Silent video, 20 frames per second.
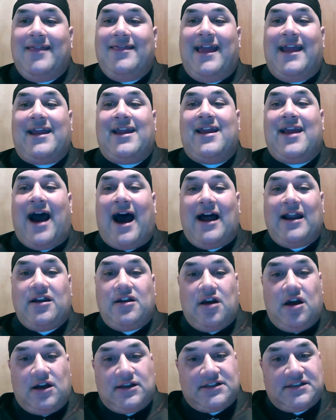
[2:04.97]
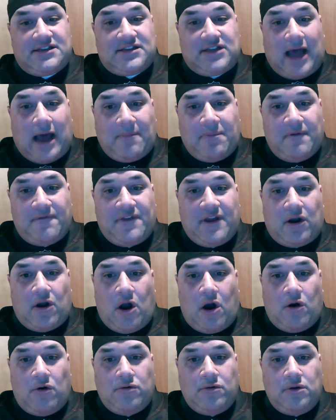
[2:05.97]
They got a stop of
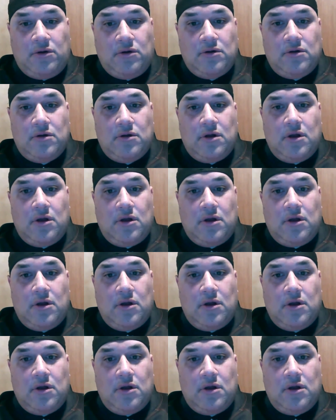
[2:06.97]
their own,